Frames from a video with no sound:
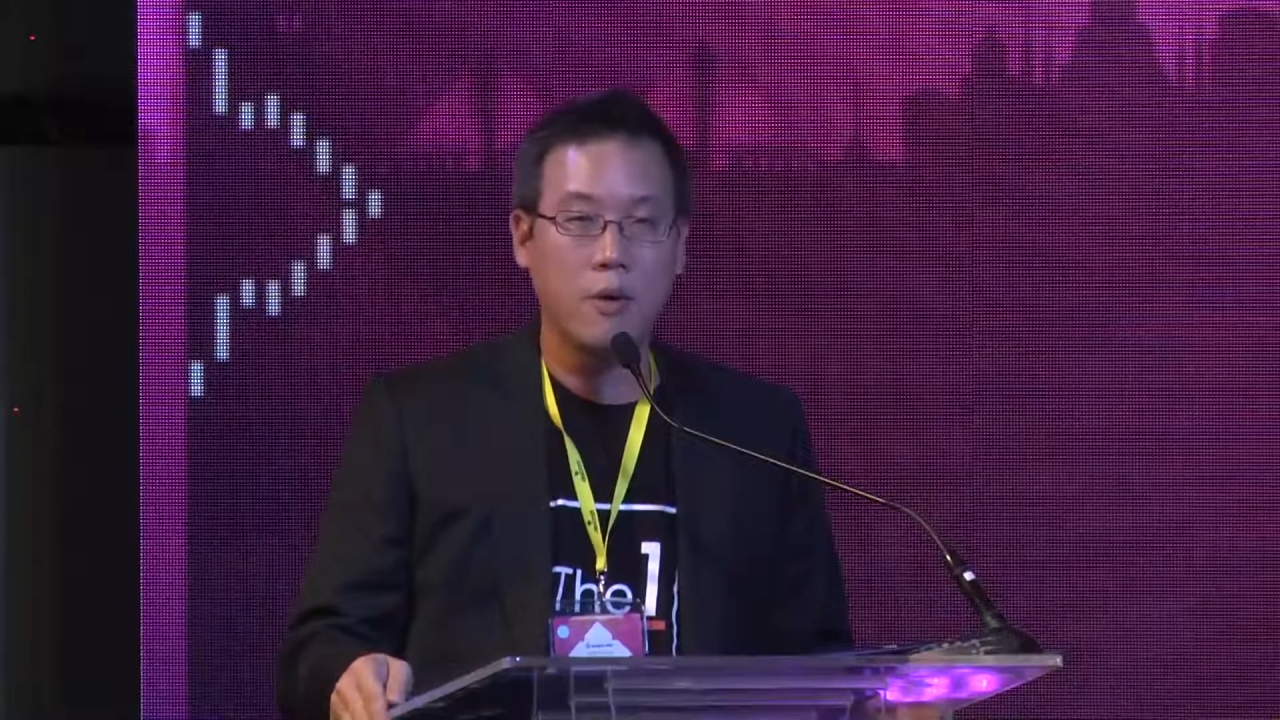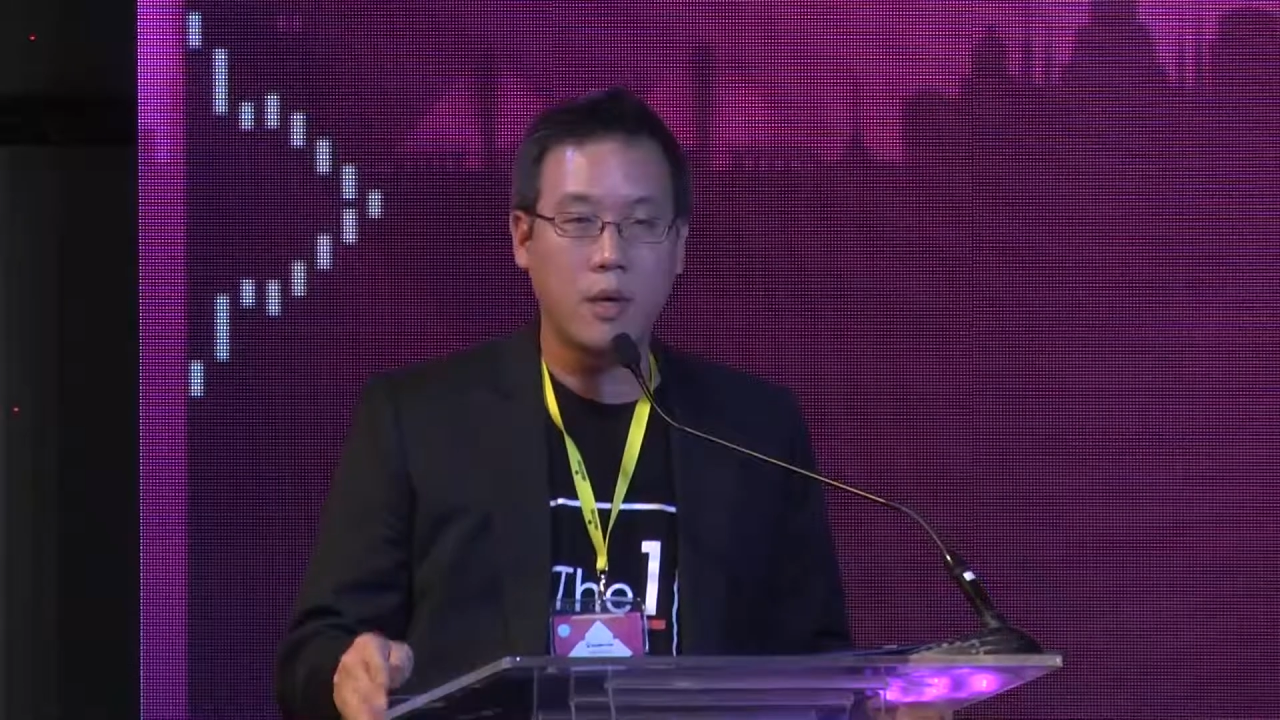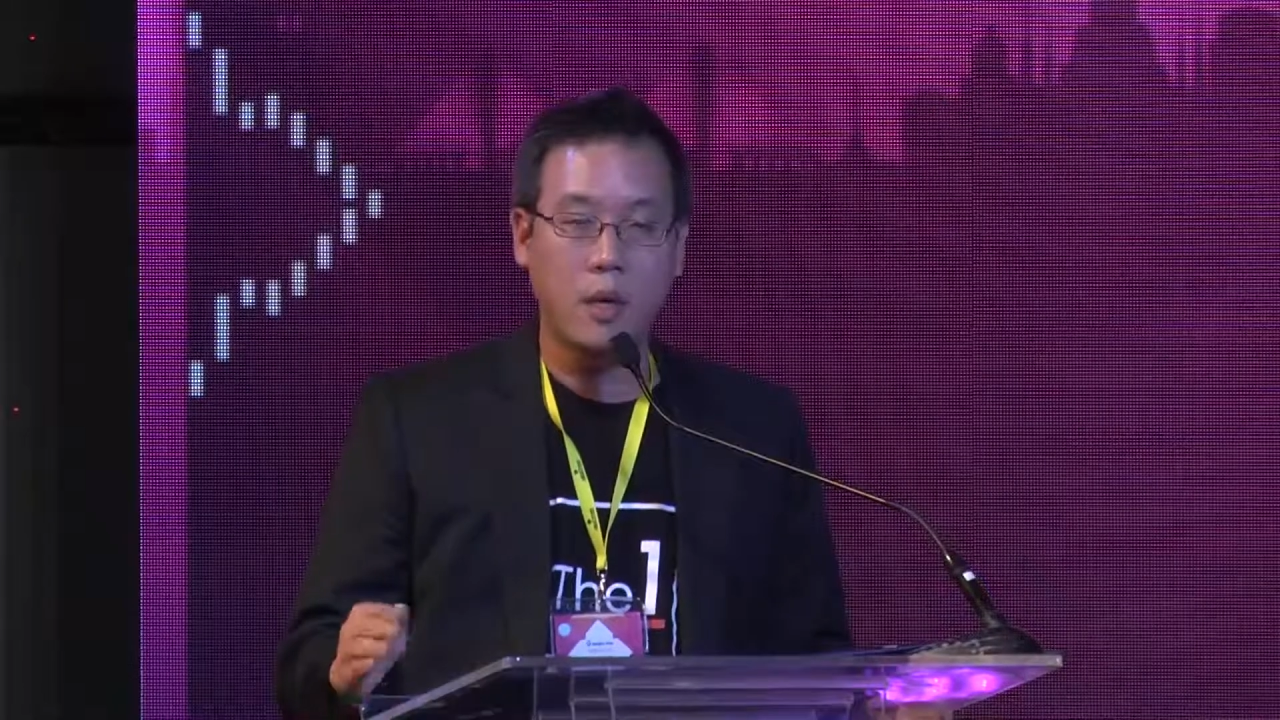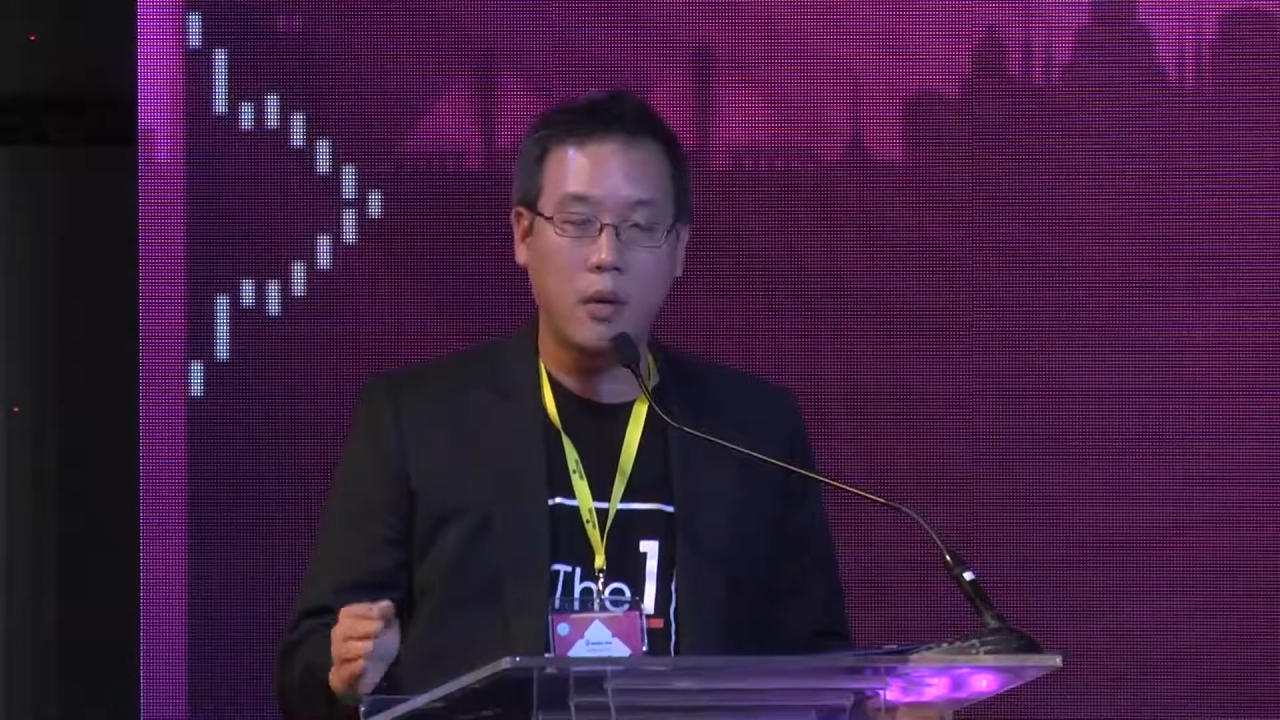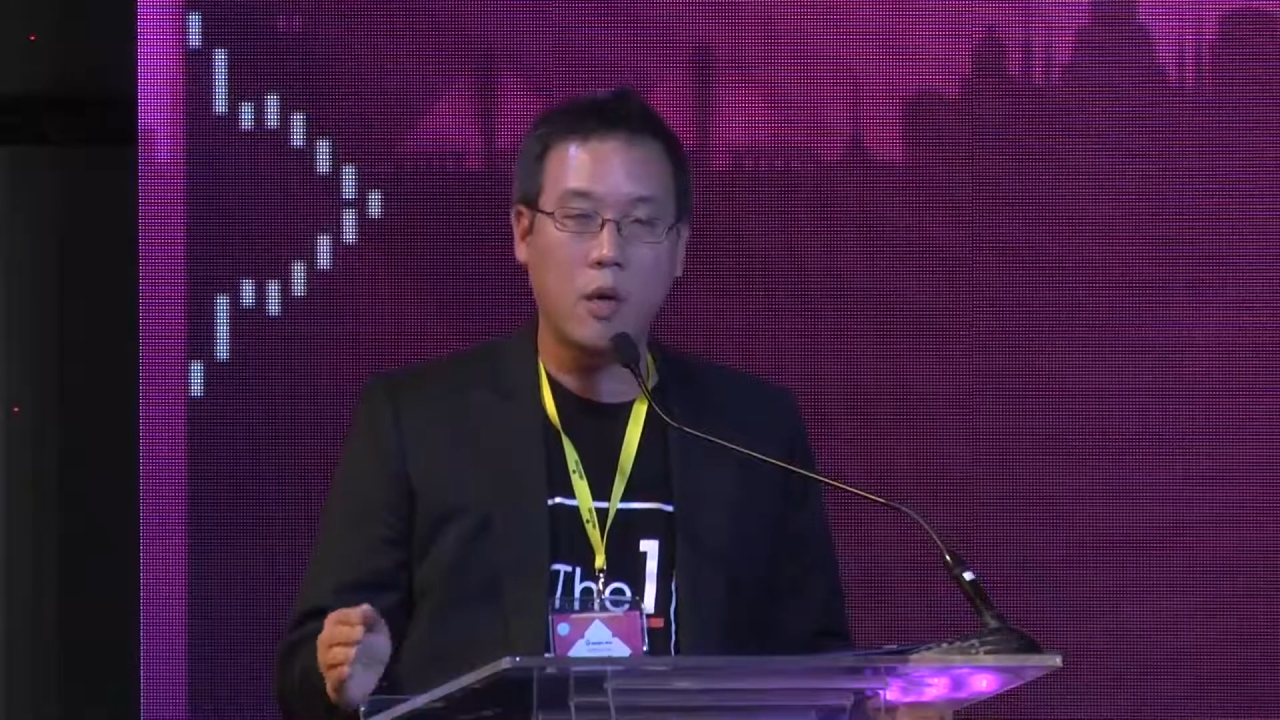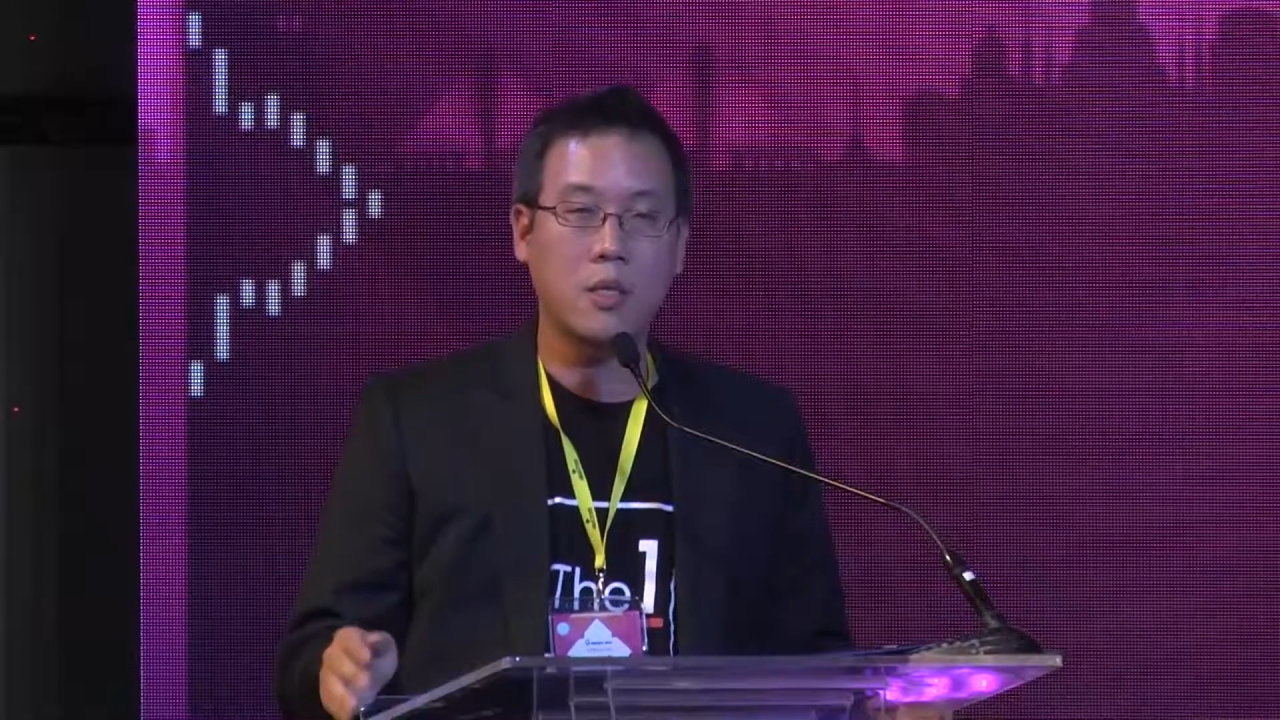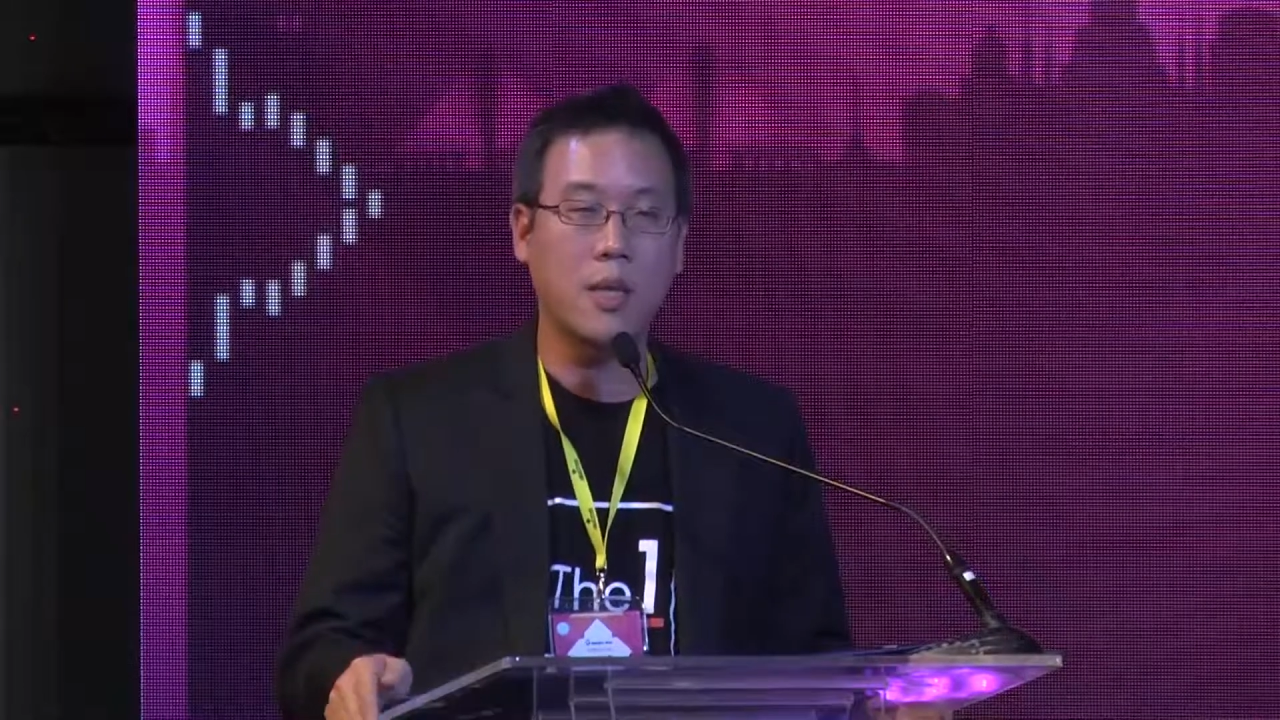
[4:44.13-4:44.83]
across the